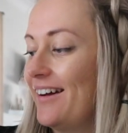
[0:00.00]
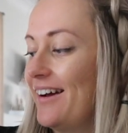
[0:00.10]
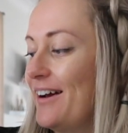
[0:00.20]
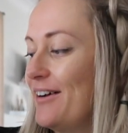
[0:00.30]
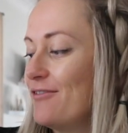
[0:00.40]

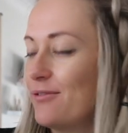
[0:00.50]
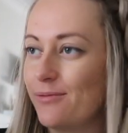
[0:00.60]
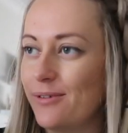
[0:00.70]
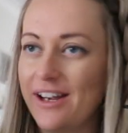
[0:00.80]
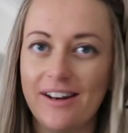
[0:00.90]
I
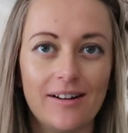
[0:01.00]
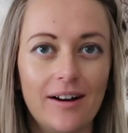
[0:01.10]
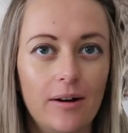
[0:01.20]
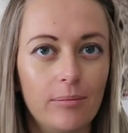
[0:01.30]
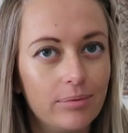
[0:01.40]
have wee in a
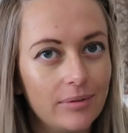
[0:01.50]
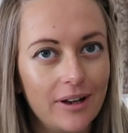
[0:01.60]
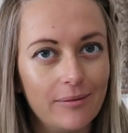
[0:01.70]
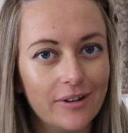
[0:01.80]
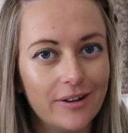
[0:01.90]
cup
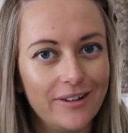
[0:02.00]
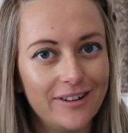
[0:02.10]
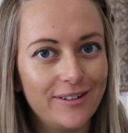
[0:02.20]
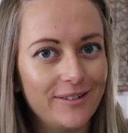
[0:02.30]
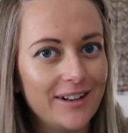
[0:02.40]
and we're going
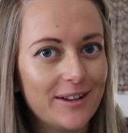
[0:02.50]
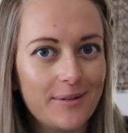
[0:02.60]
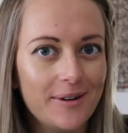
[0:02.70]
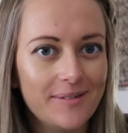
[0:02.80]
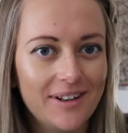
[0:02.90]
to do an
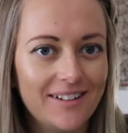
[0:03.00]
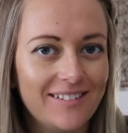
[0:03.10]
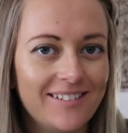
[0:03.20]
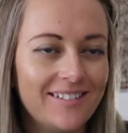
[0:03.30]
experiment.